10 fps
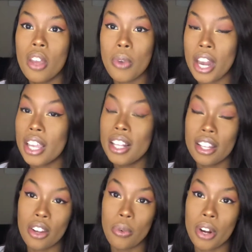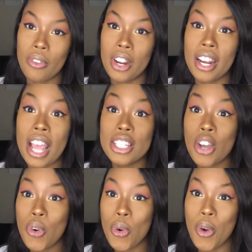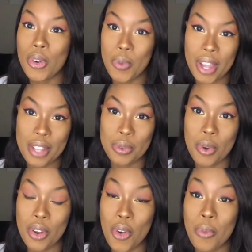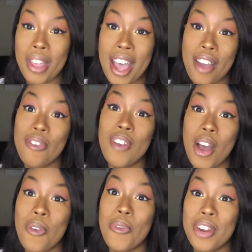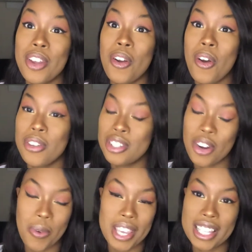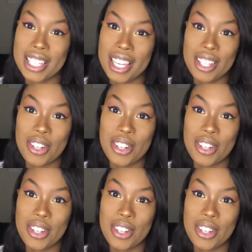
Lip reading: Gotta get liquor, whatever. And I tell her on the way as we're walking home that I found freaking All-Star Weekend tickets.